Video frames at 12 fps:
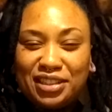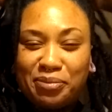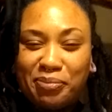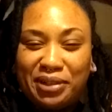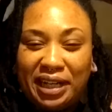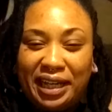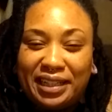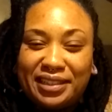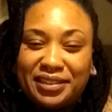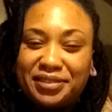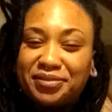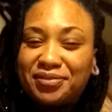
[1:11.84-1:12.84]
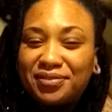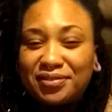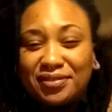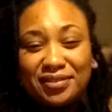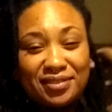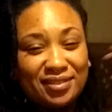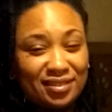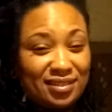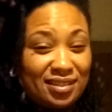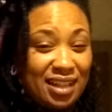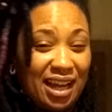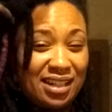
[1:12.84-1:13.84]
But
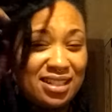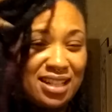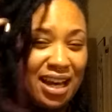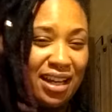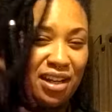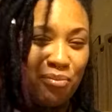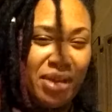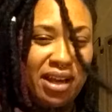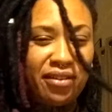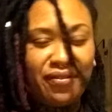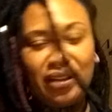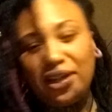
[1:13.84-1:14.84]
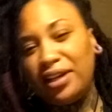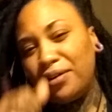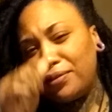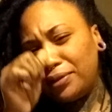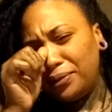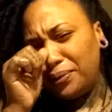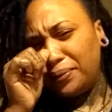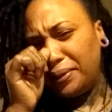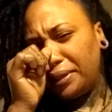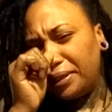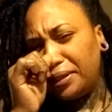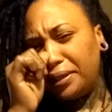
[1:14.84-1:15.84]
I decided to make a video real quick.